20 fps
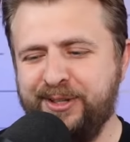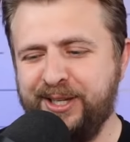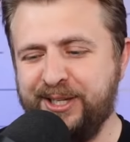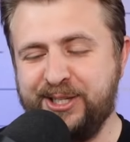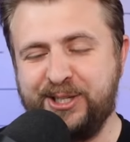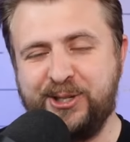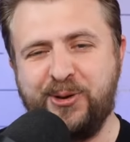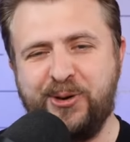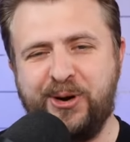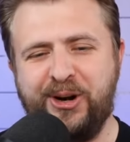It's
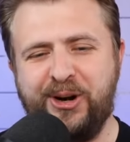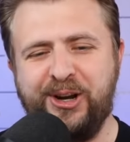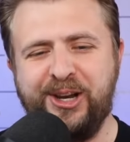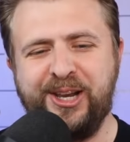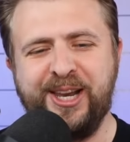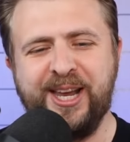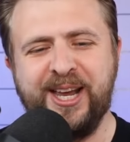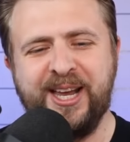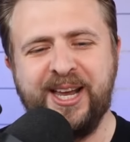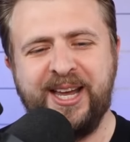so
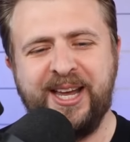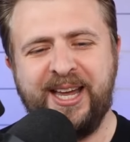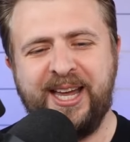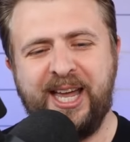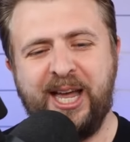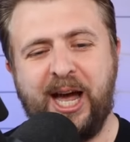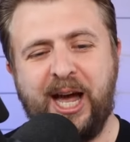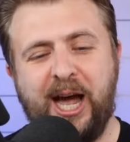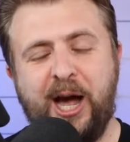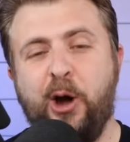early.
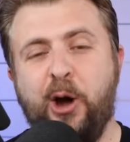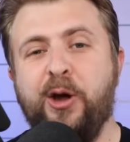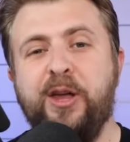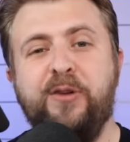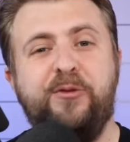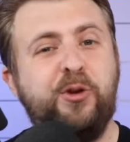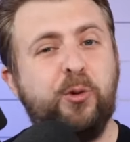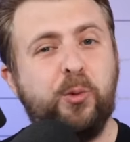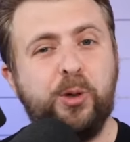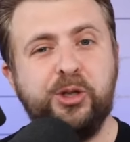
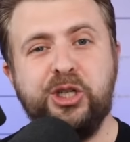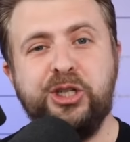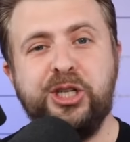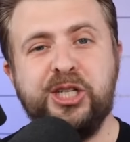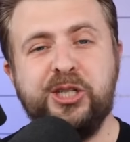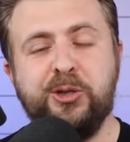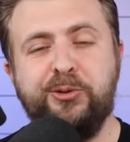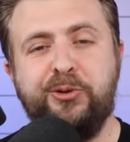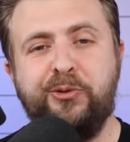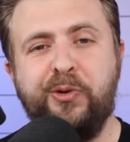If you're watching
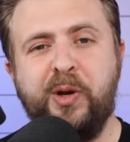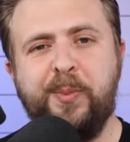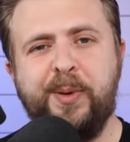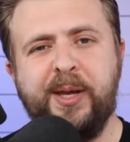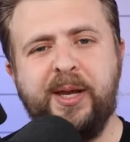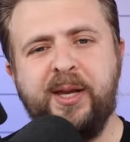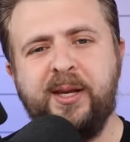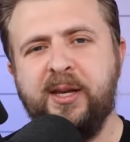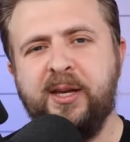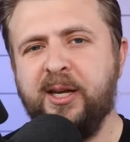this on a
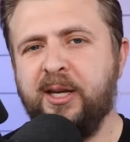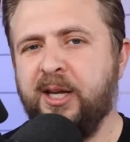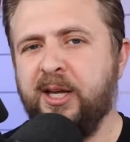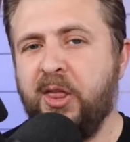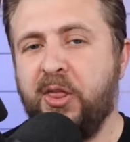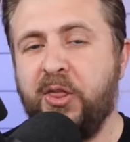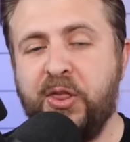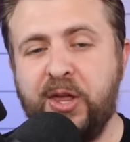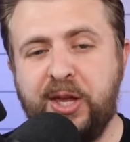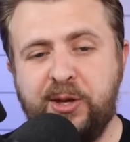replay,
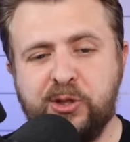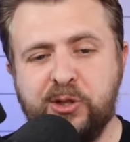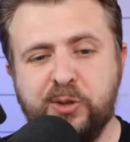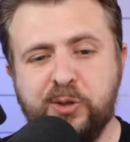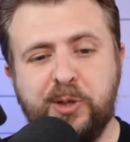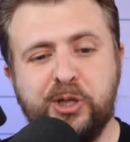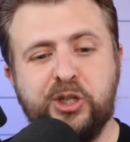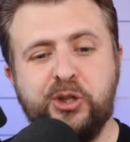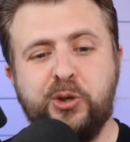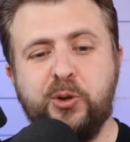thank you so
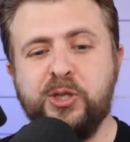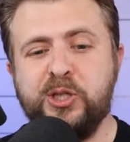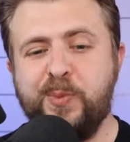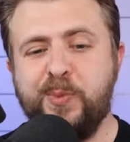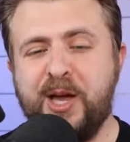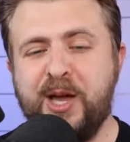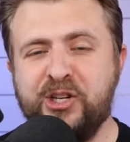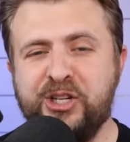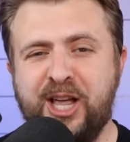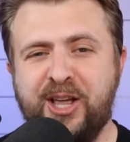much. Don't
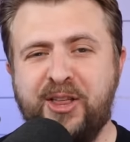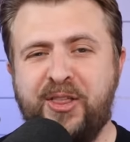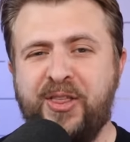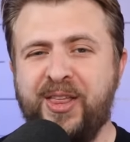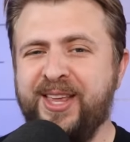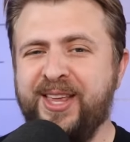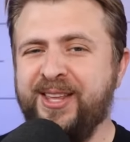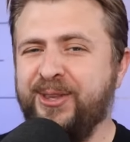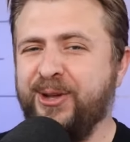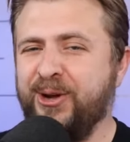smash
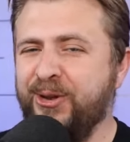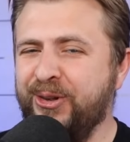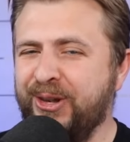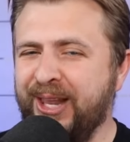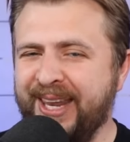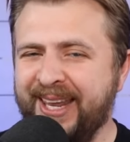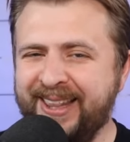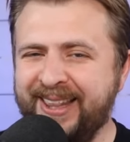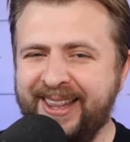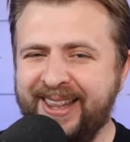nothing. Don't
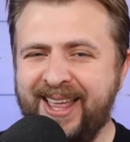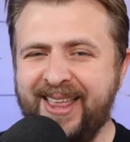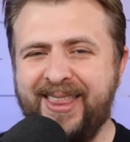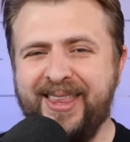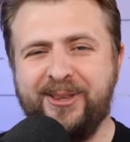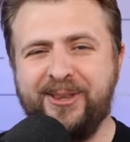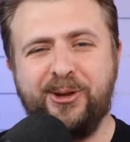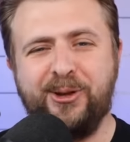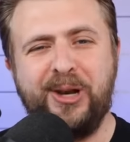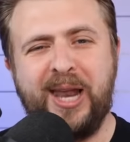hit
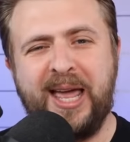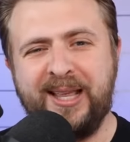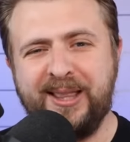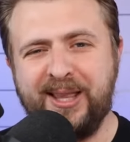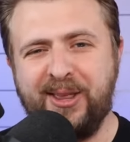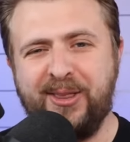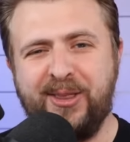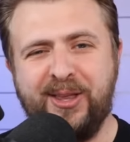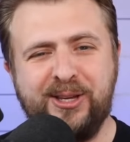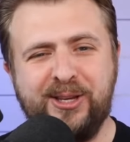nothing. Don't like
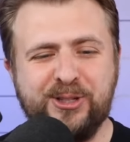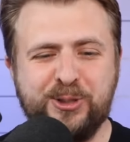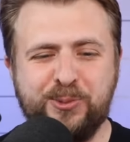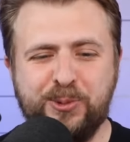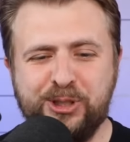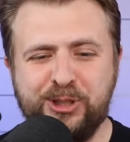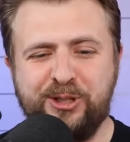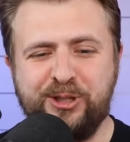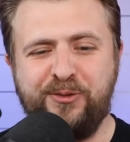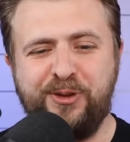nothing. Just
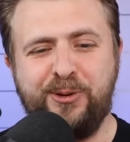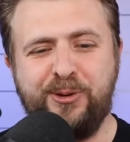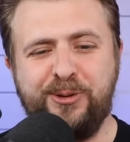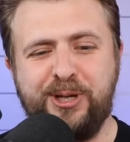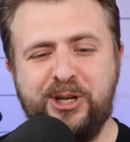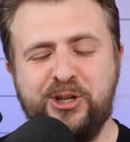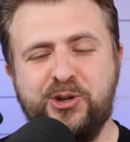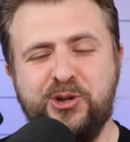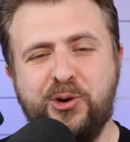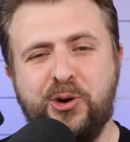watch the video and
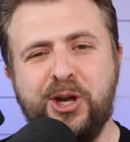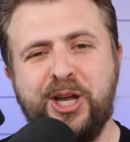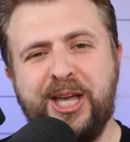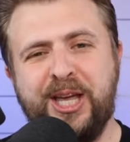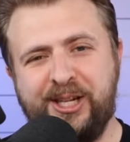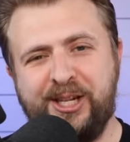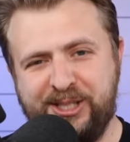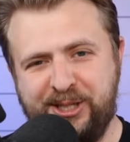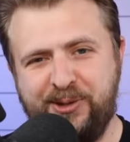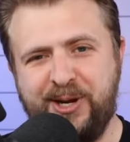enjoy.
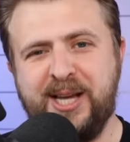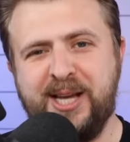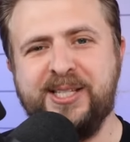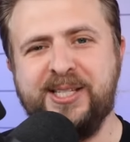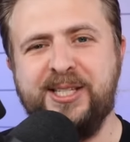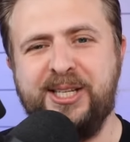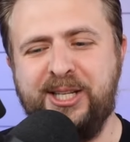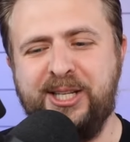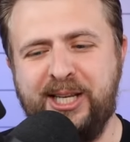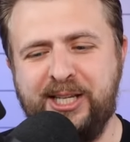And I'll see you guys
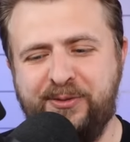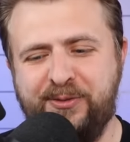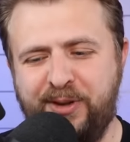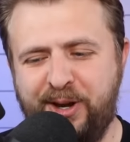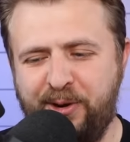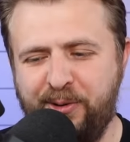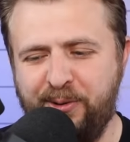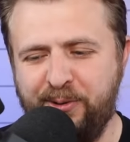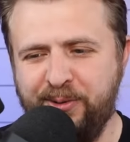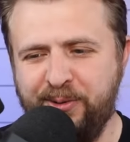in the next
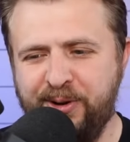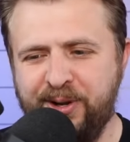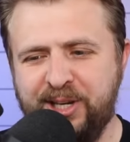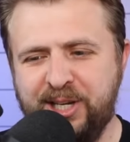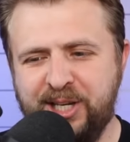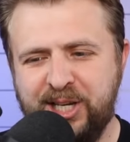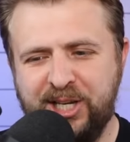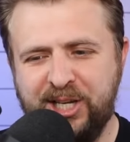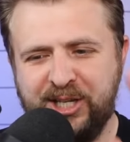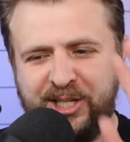video.
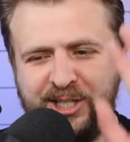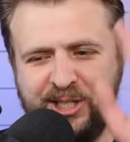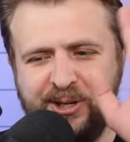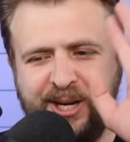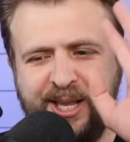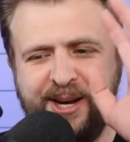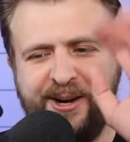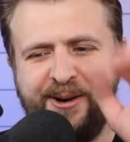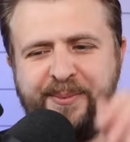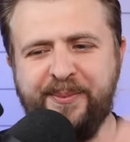See you
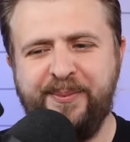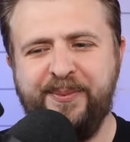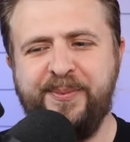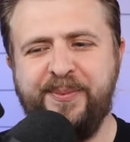later.